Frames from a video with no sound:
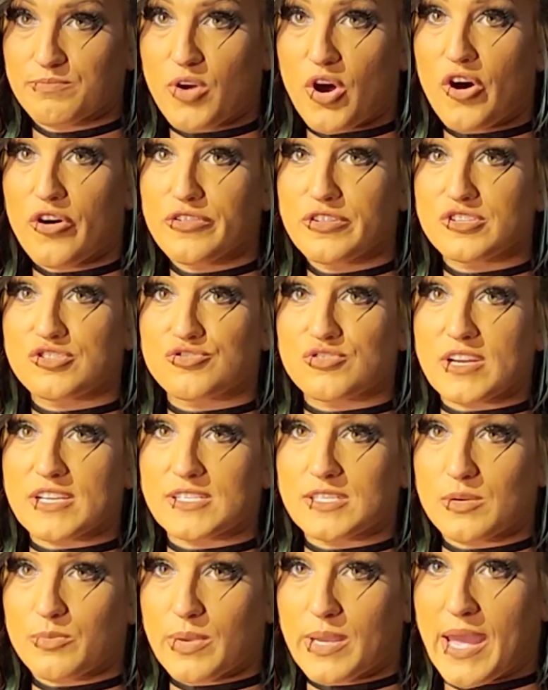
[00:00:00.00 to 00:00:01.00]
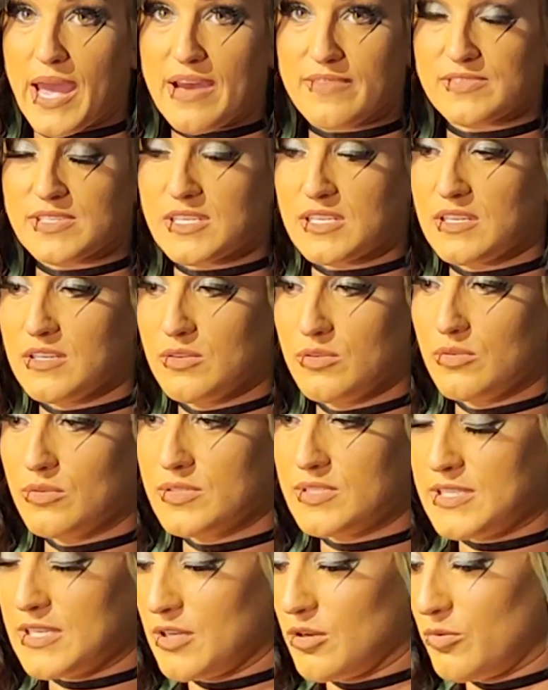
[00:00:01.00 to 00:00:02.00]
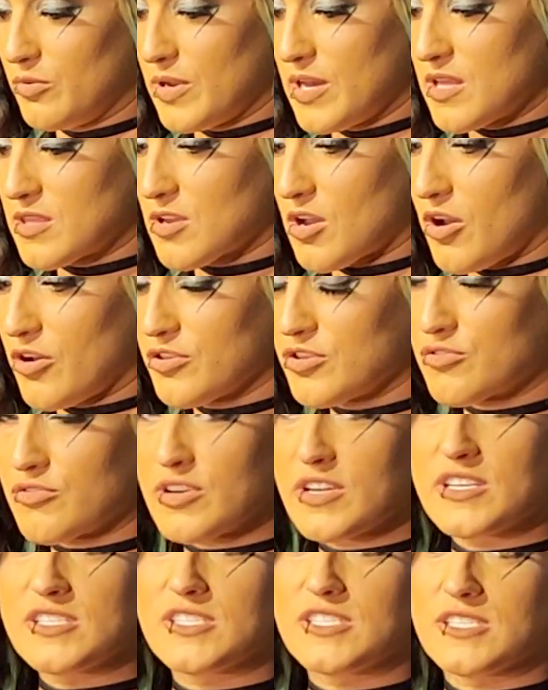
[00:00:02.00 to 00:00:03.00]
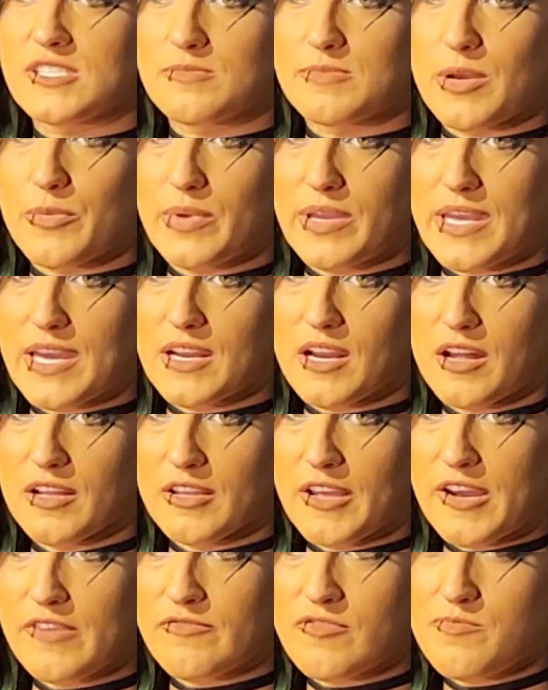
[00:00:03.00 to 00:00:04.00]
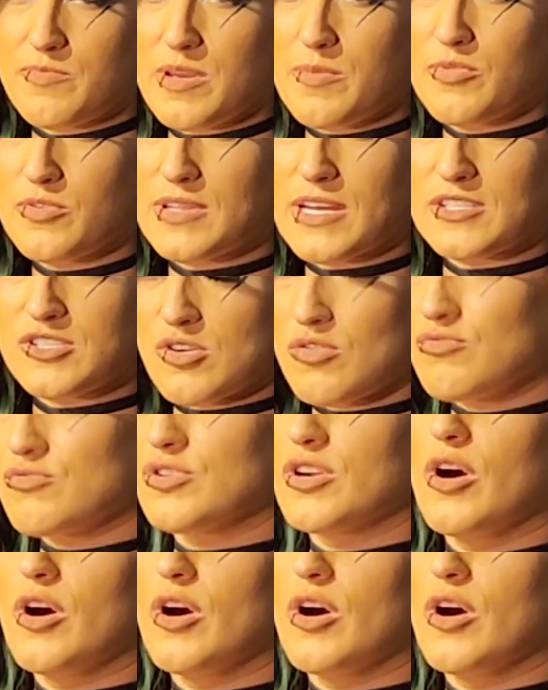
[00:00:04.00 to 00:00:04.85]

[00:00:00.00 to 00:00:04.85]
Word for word: All the stress that we have to deal with, all the criticism that we get online from people that don't